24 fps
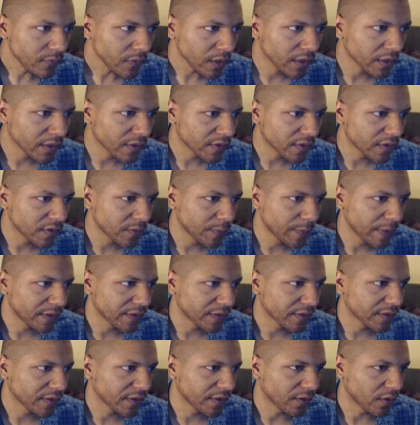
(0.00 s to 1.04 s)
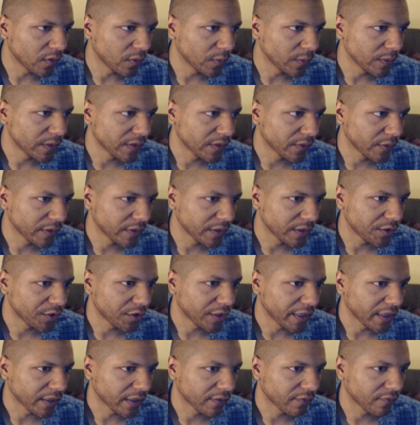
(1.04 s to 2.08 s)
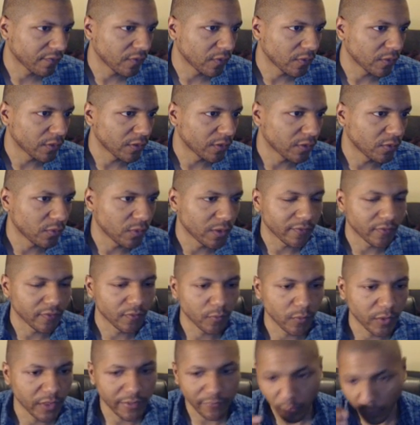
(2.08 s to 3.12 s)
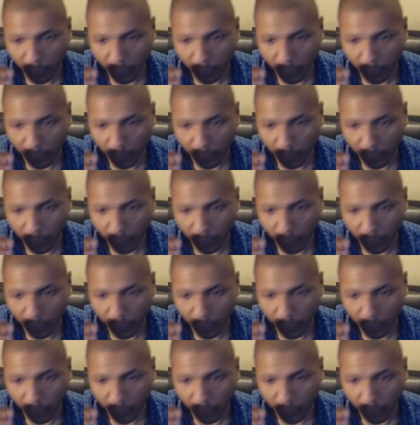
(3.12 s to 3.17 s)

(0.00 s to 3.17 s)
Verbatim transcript: This is basically always going to check for whoever, whatever